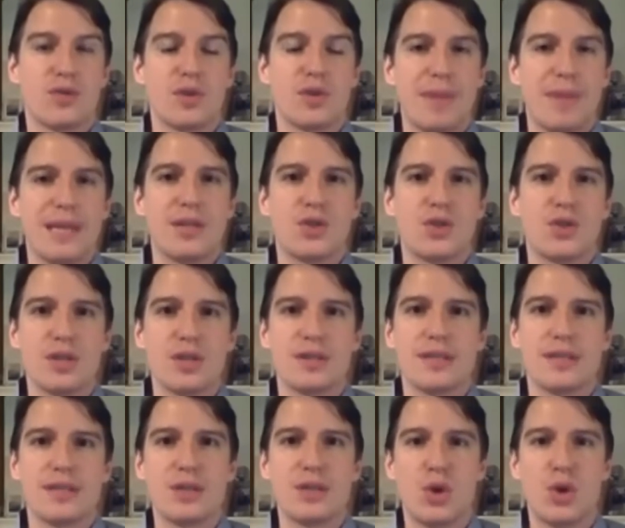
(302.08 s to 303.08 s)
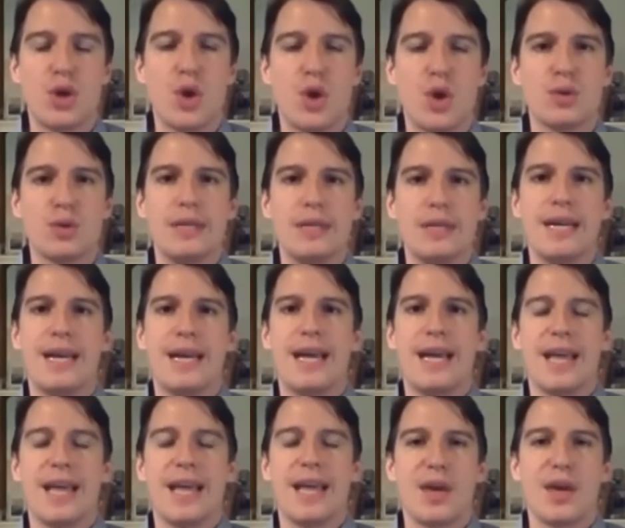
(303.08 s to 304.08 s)
managers in Cologne. And
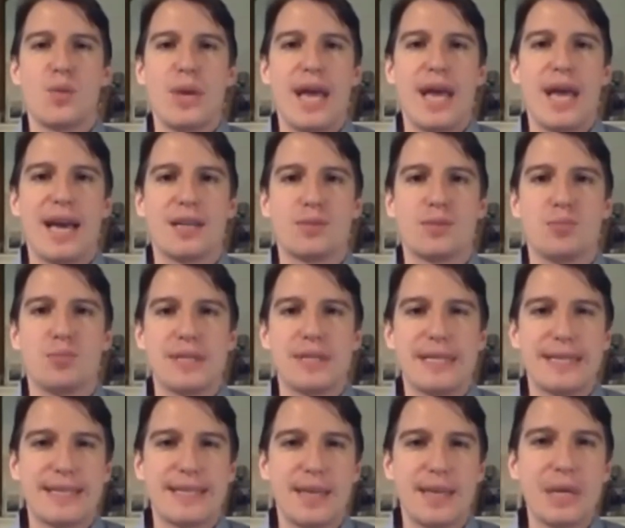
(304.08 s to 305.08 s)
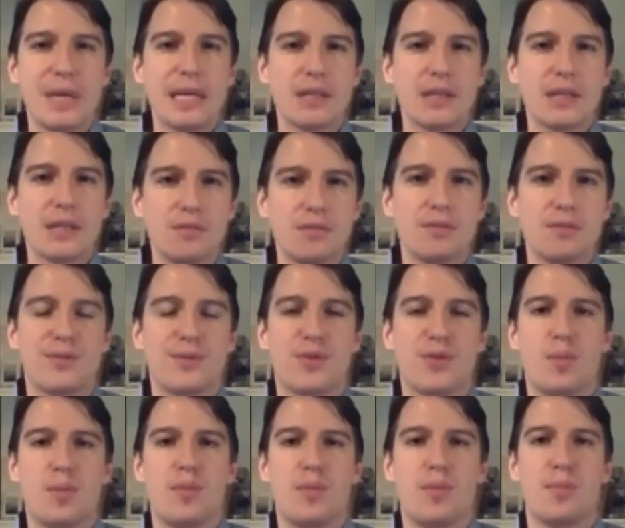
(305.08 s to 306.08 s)
then we had Mr. Symington
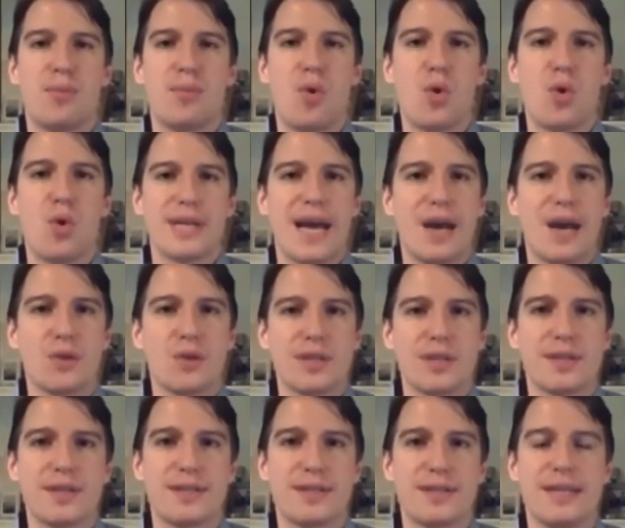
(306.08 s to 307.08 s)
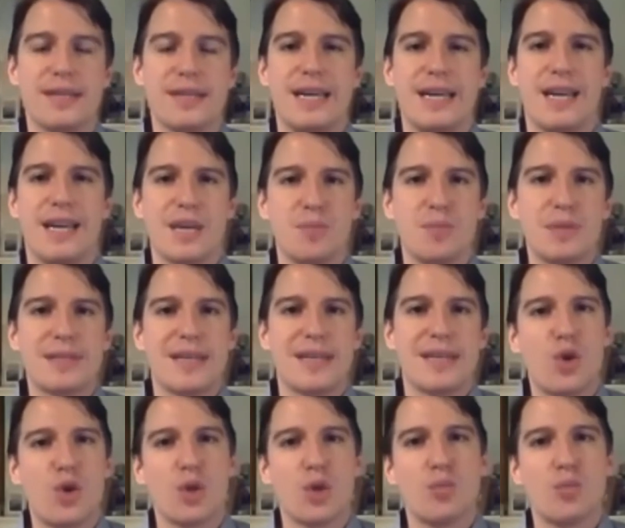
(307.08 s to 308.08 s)
from the port houses and Mr.
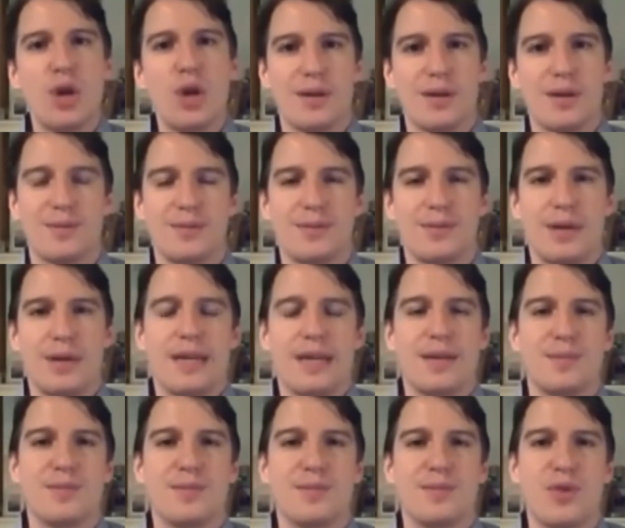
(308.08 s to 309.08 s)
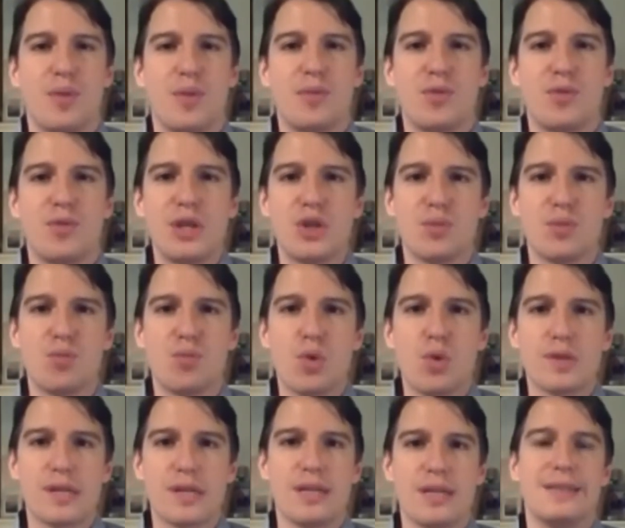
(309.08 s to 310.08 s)
Egon Müller from the region
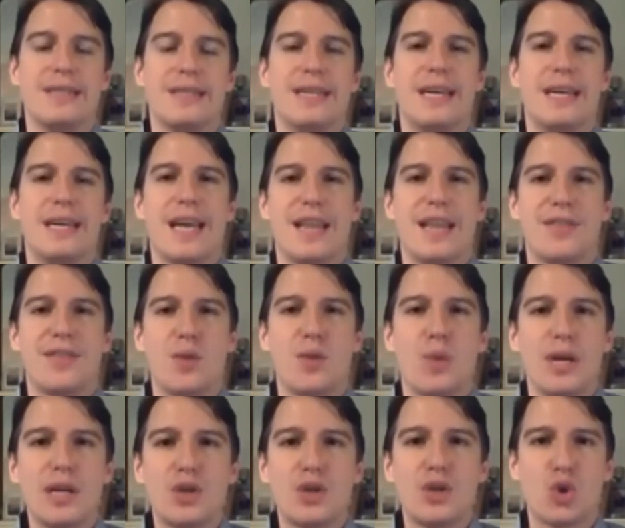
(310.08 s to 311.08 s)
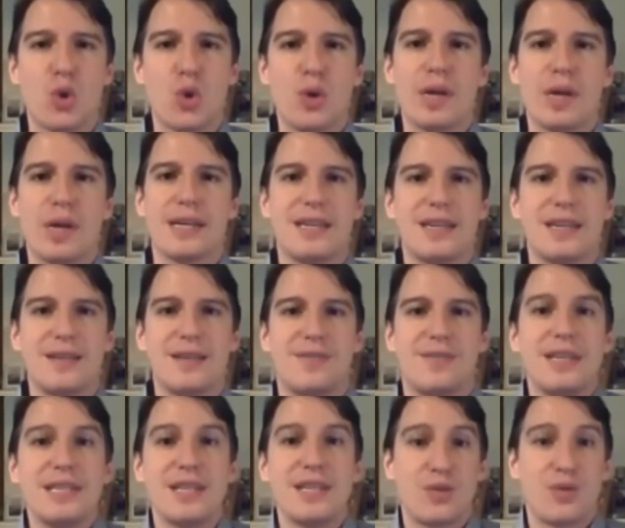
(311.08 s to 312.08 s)
Mosel. And they were each showing a
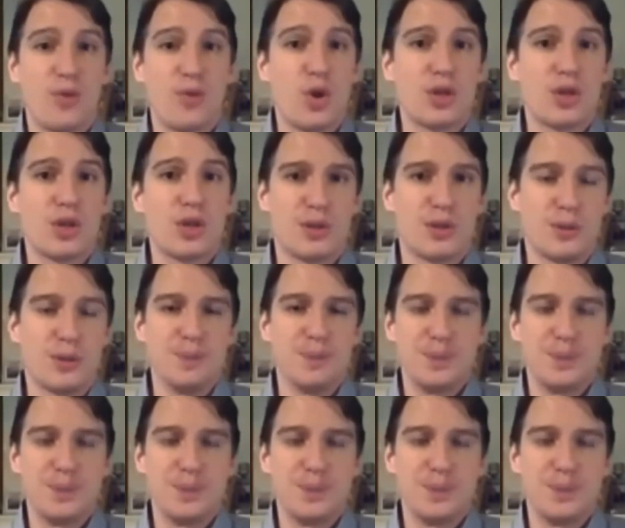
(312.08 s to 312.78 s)
vintage vertical.